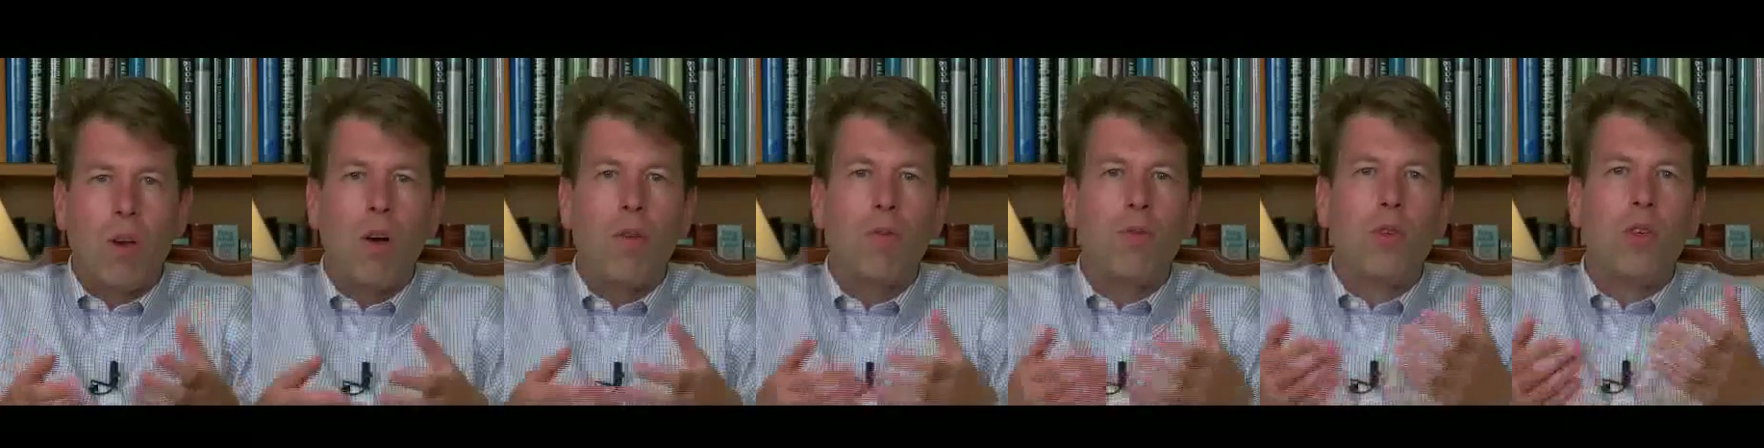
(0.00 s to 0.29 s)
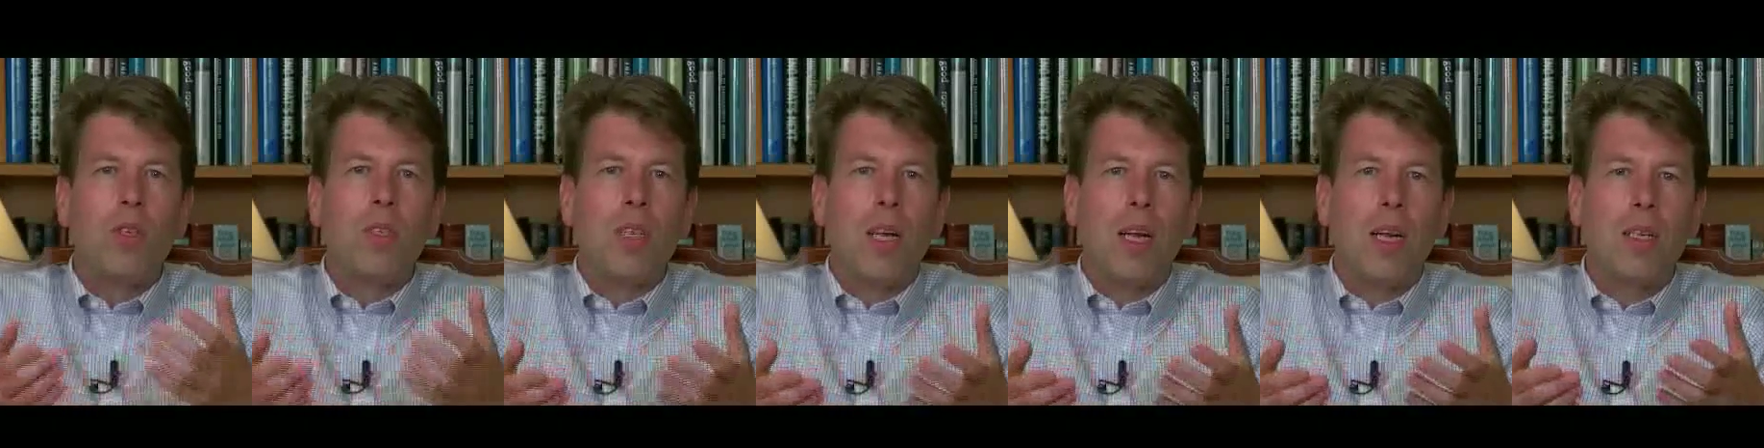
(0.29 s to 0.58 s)
of
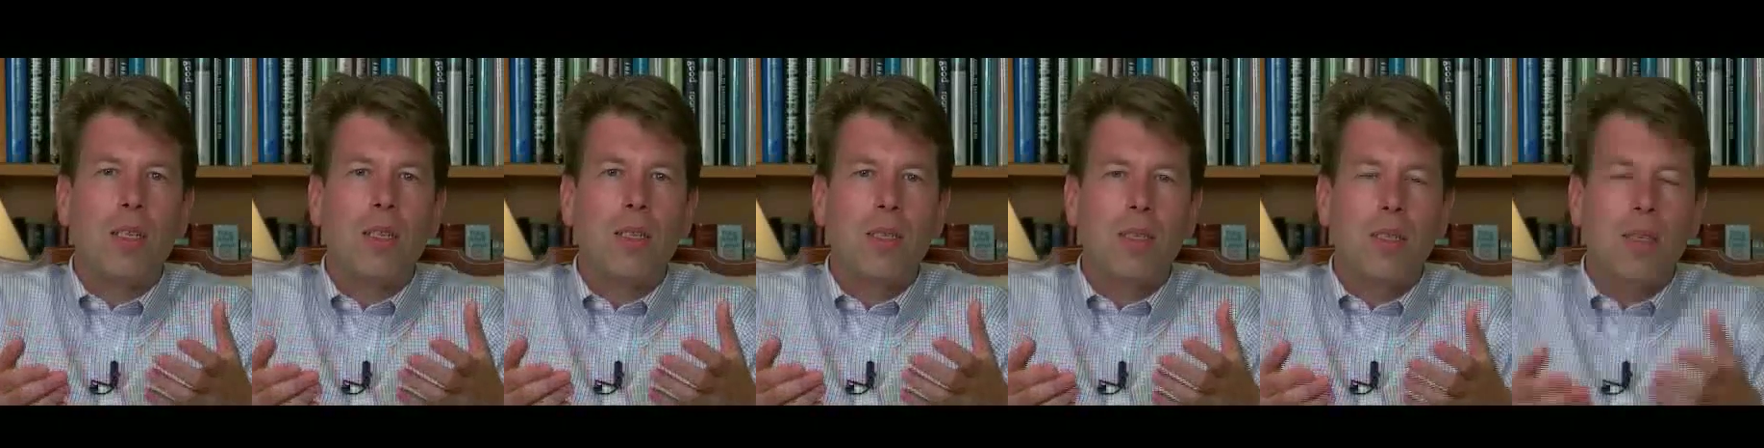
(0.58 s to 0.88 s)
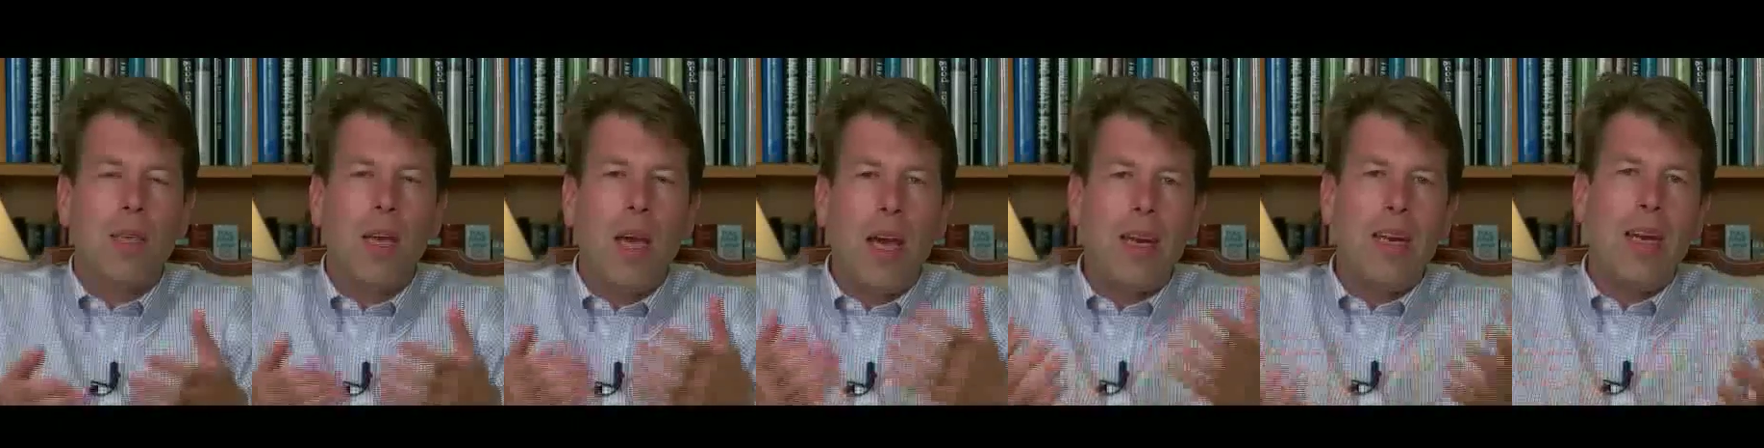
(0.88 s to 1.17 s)

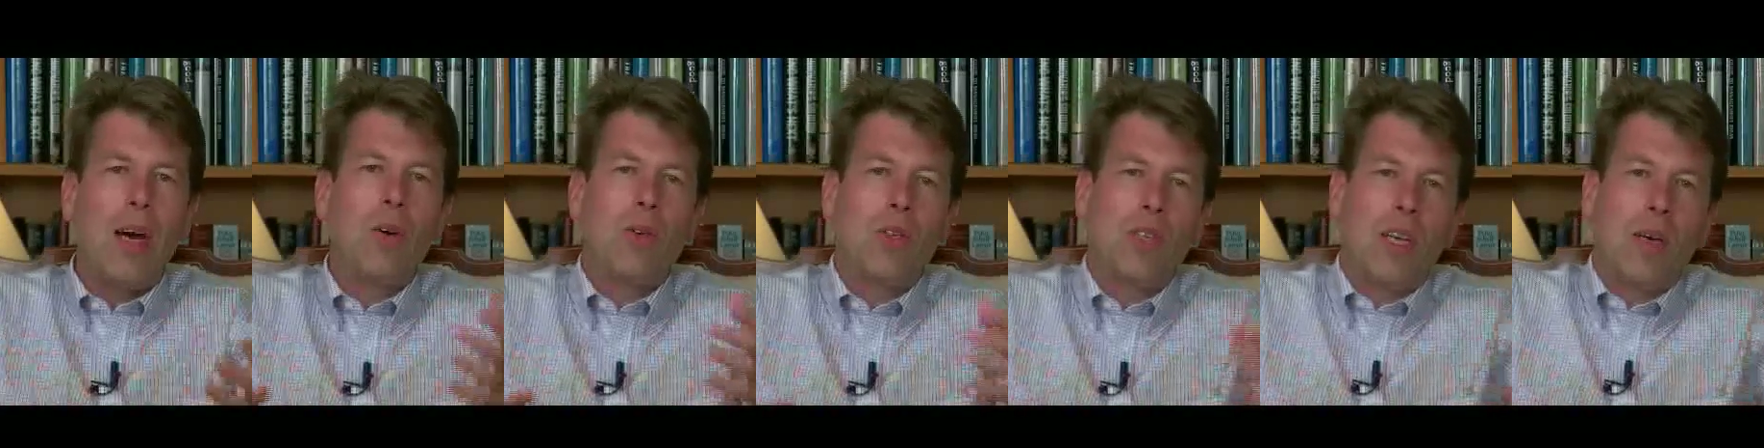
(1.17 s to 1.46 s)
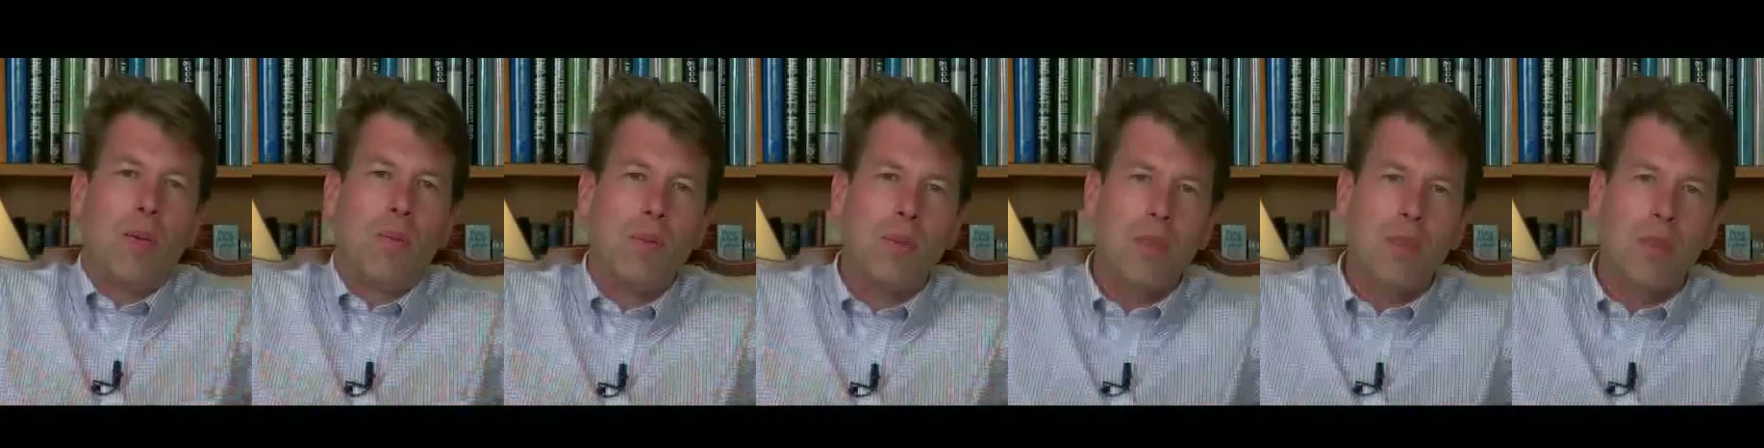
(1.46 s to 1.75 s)
results and
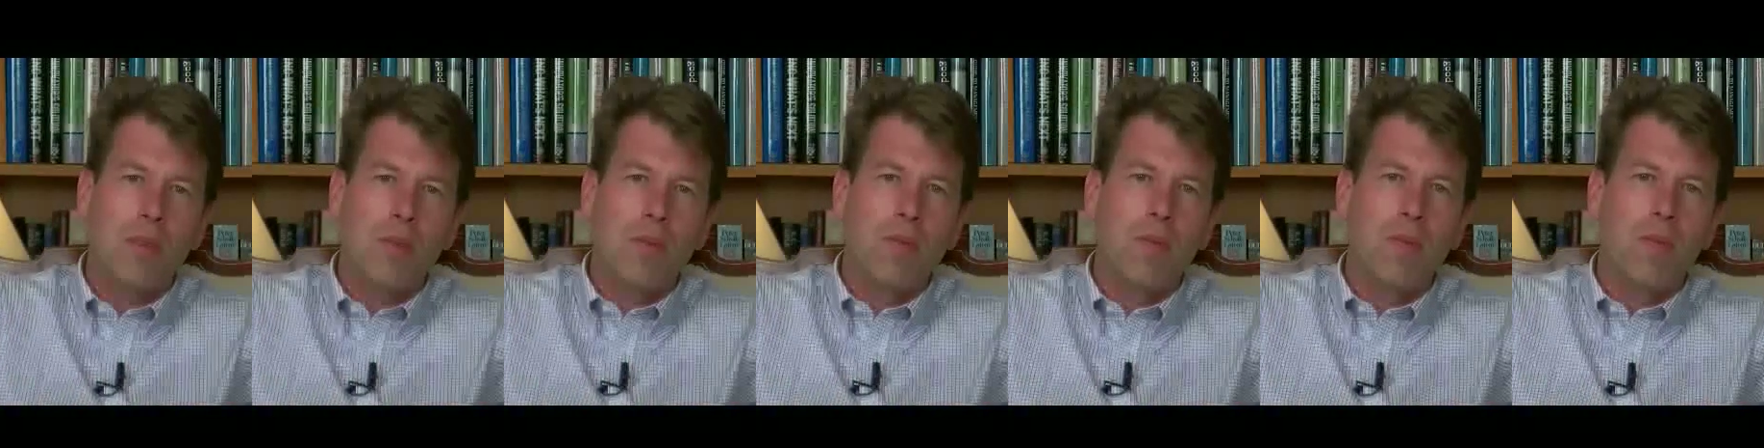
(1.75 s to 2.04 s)
outcomes.